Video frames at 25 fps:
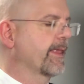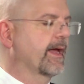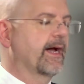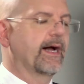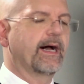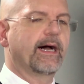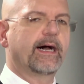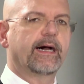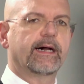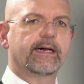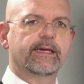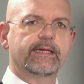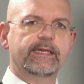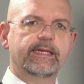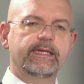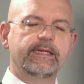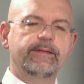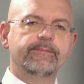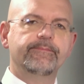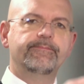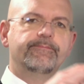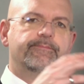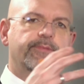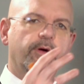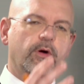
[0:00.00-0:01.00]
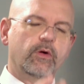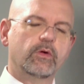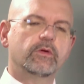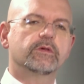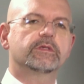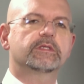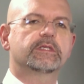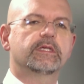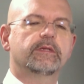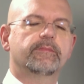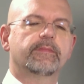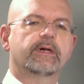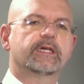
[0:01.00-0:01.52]
are
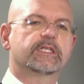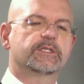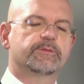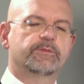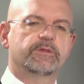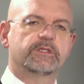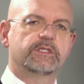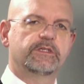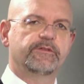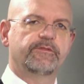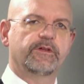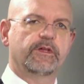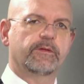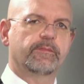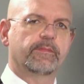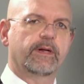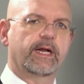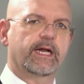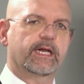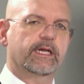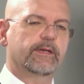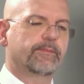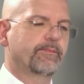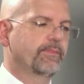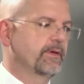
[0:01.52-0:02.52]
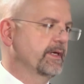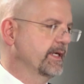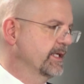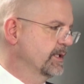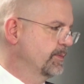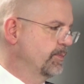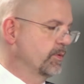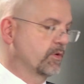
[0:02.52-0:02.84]
imposed in my specific marketplace,